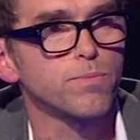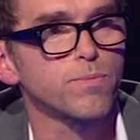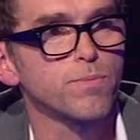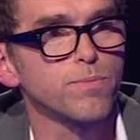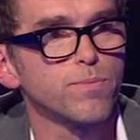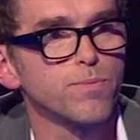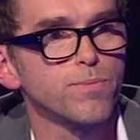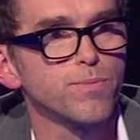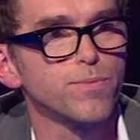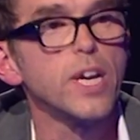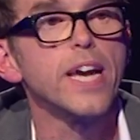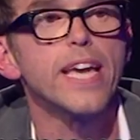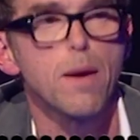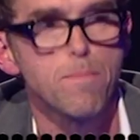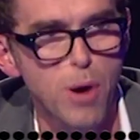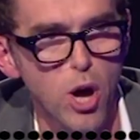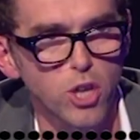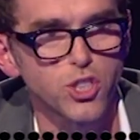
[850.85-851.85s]
Sure.
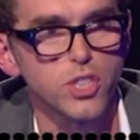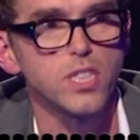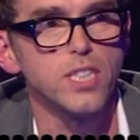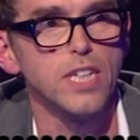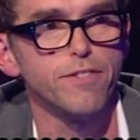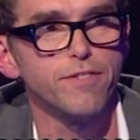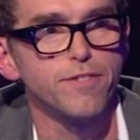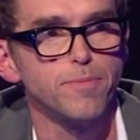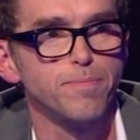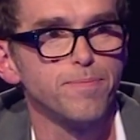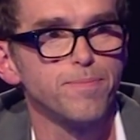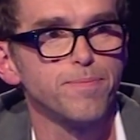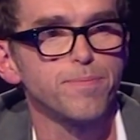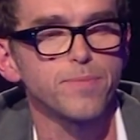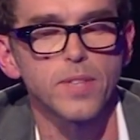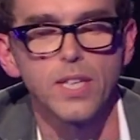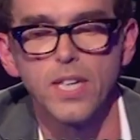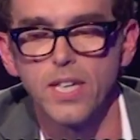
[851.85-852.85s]
Positive. Oh.